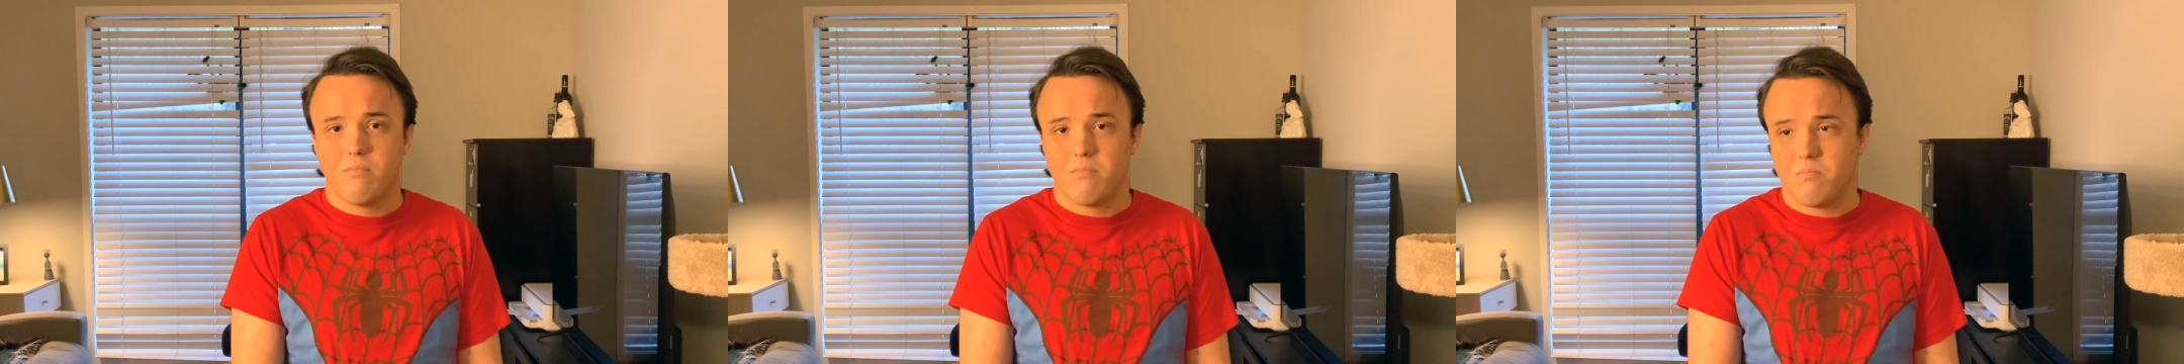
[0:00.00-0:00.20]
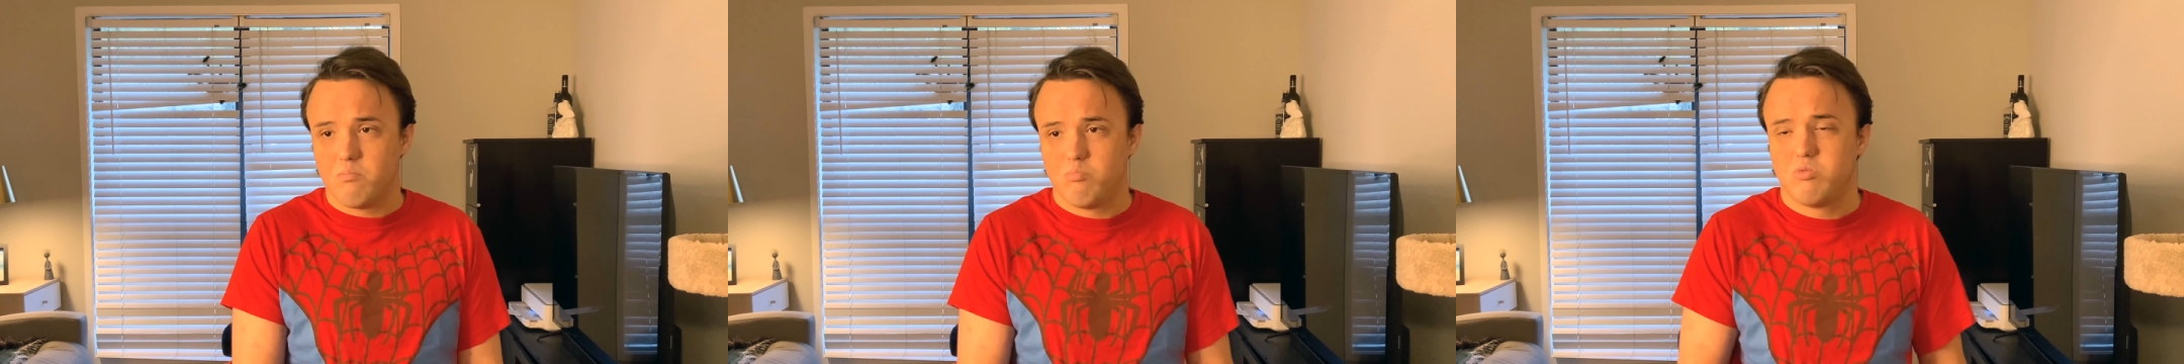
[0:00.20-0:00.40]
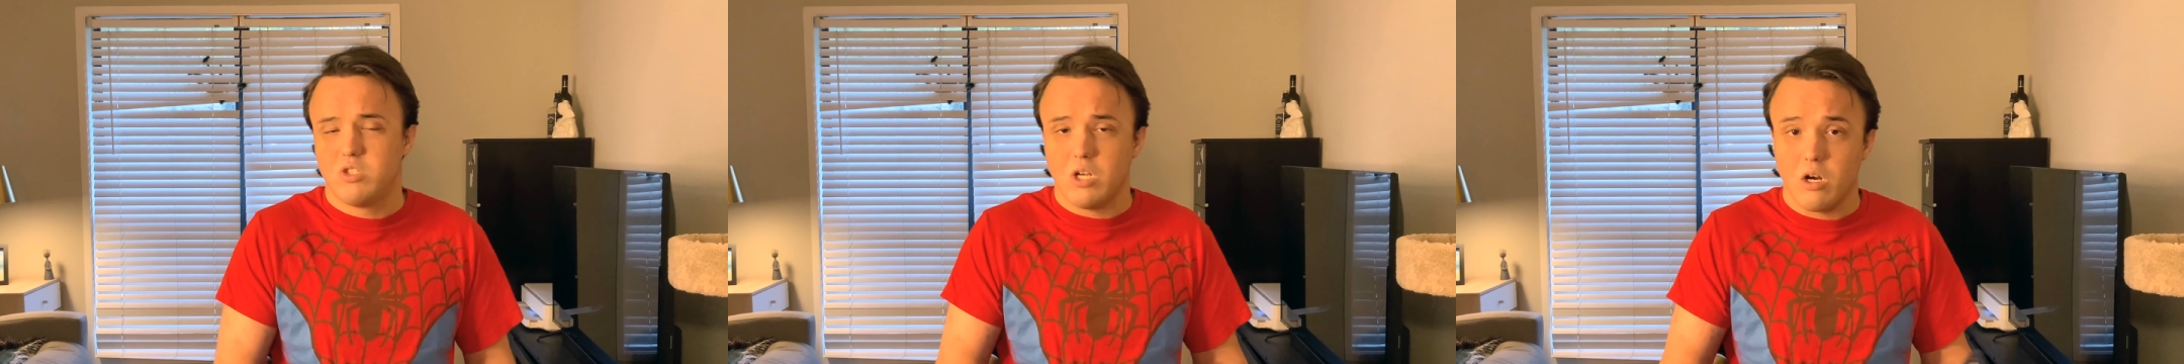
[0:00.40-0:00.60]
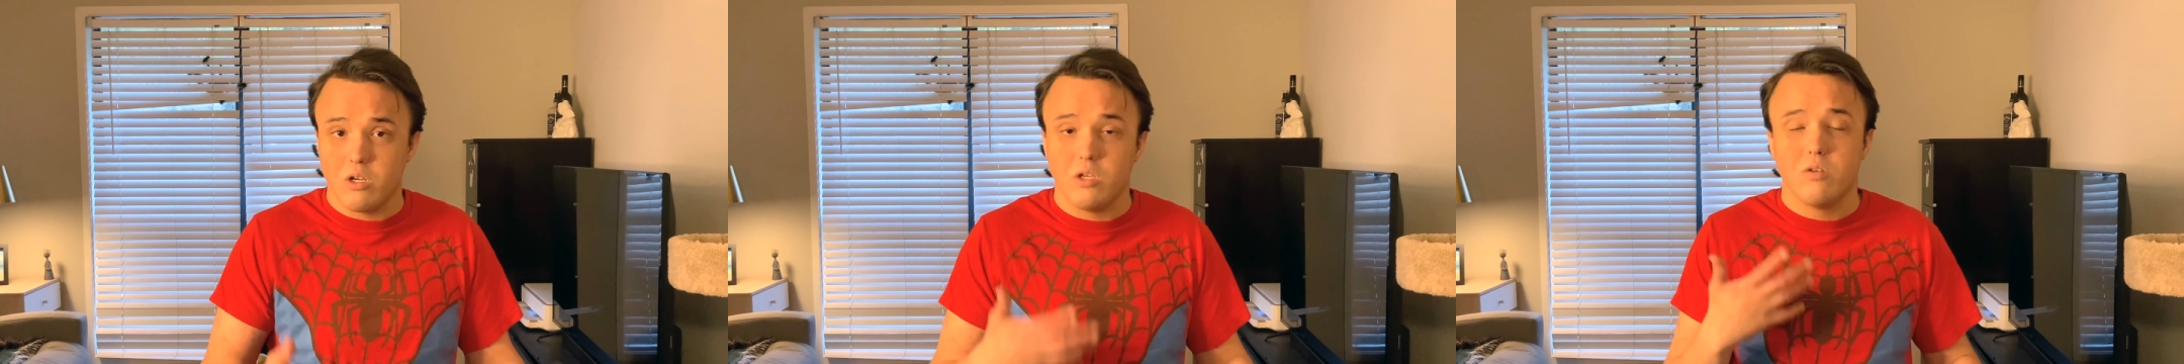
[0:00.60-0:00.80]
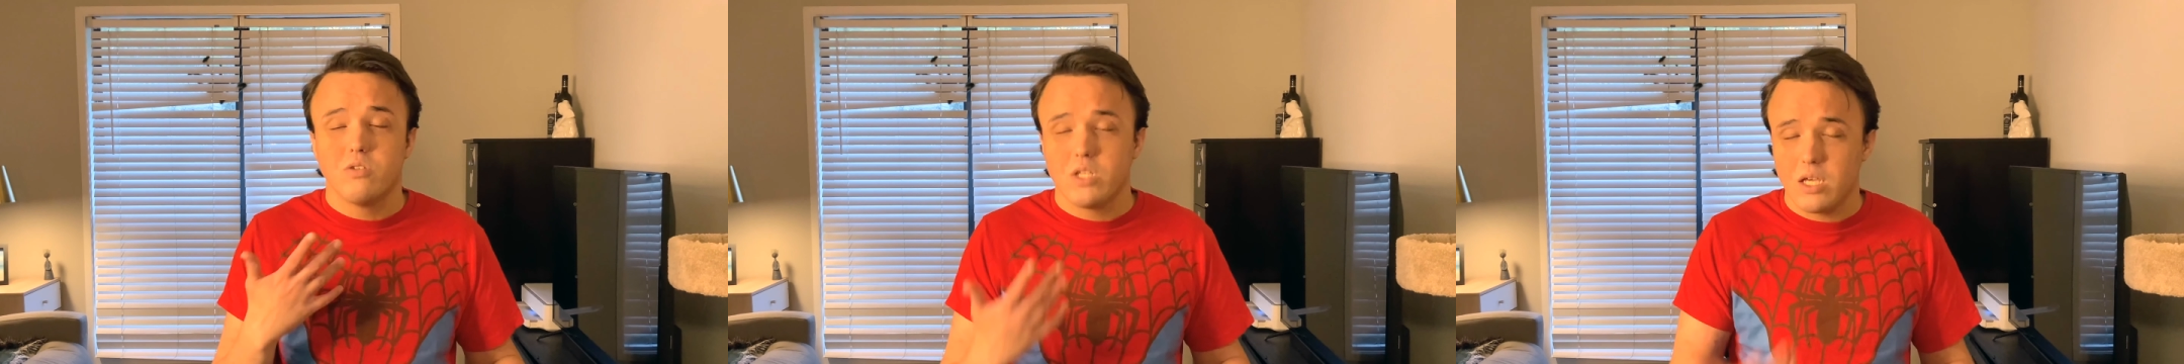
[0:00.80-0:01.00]
start
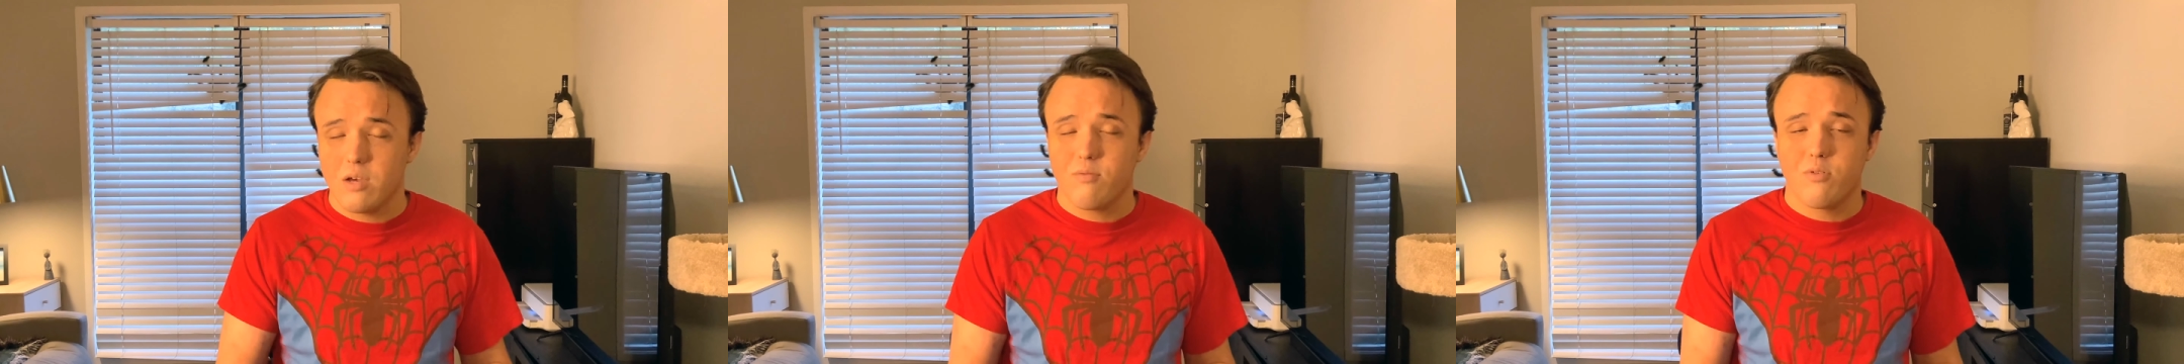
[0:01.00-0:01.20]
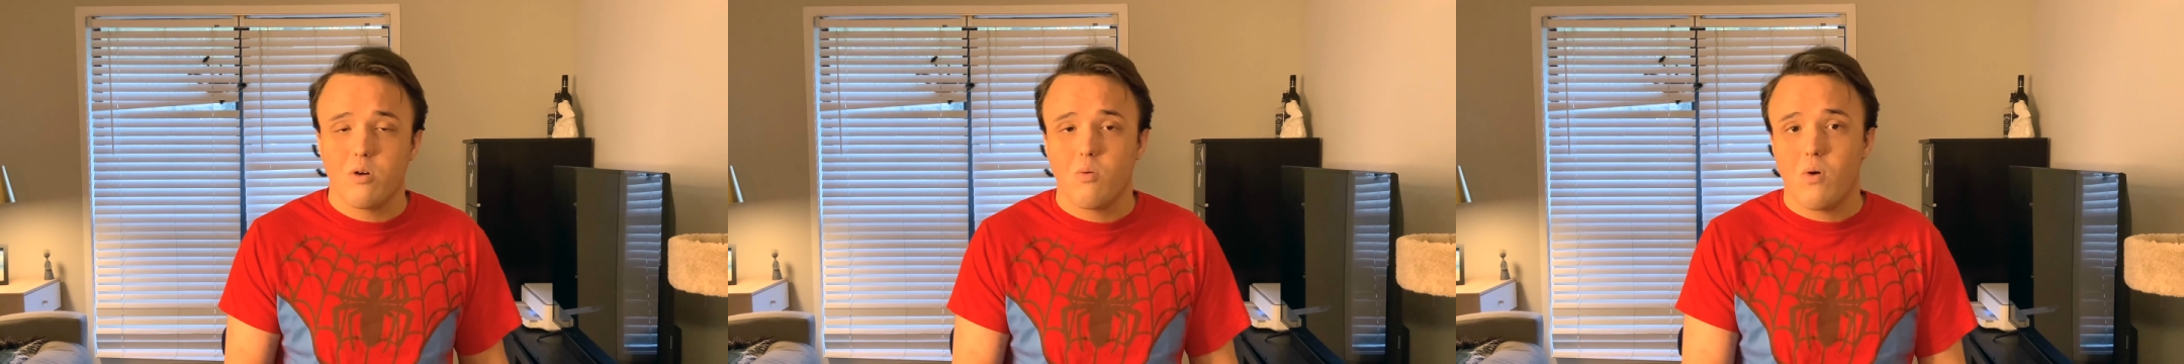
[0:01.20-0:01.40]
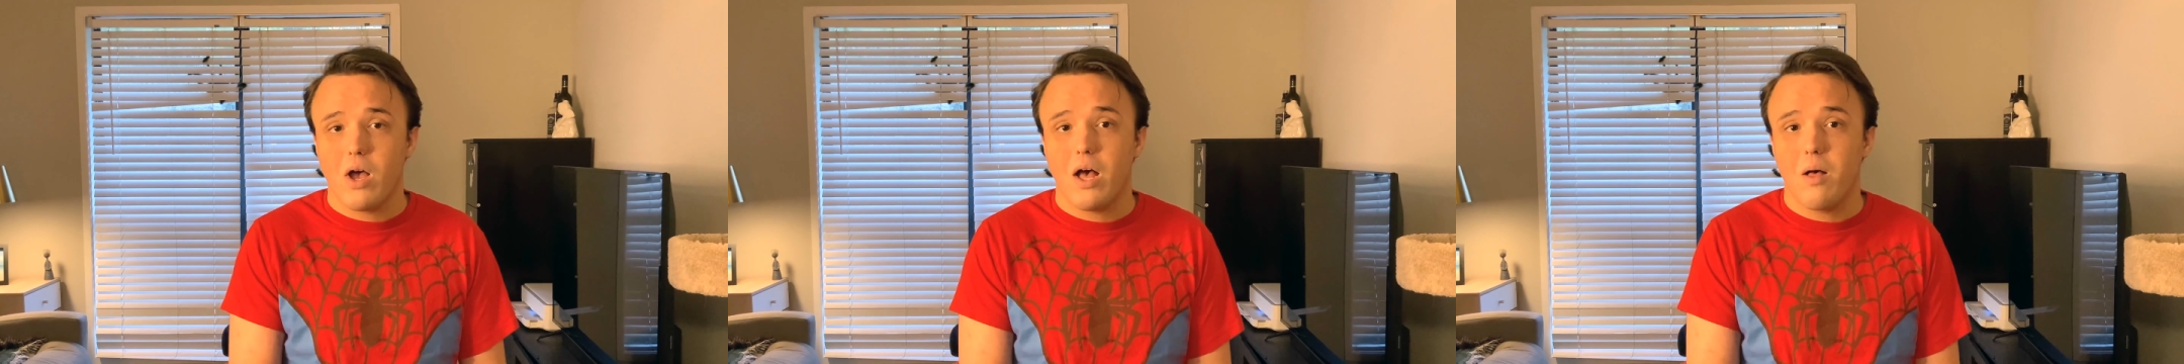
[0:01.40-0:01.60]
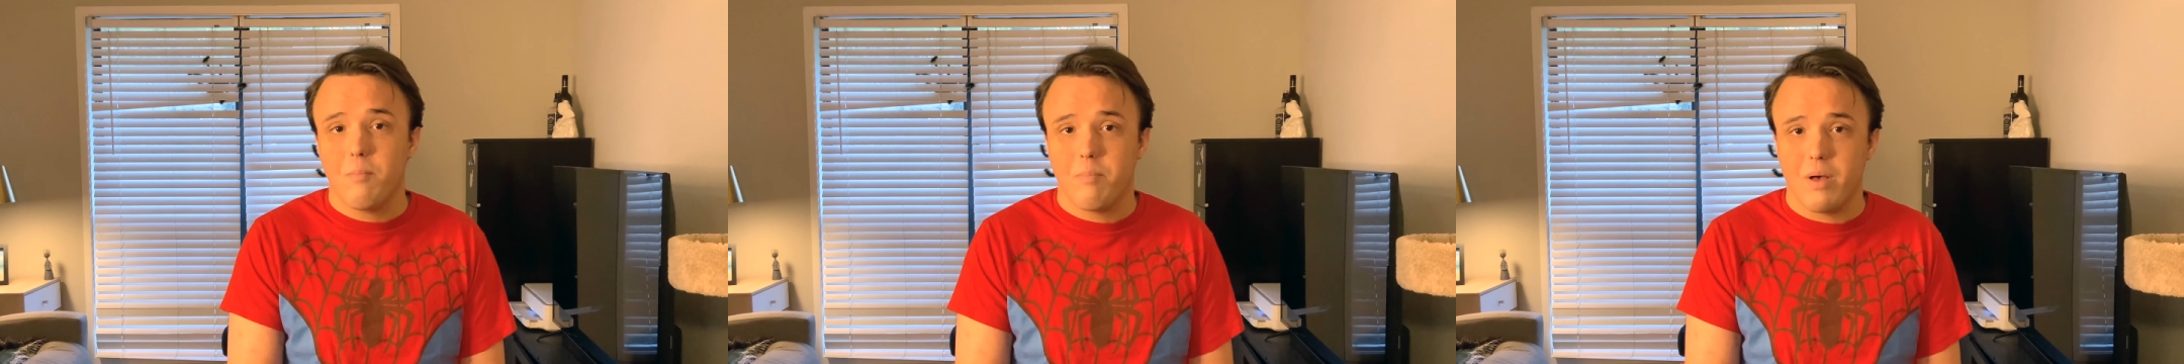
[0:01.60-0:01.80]
using it for a while,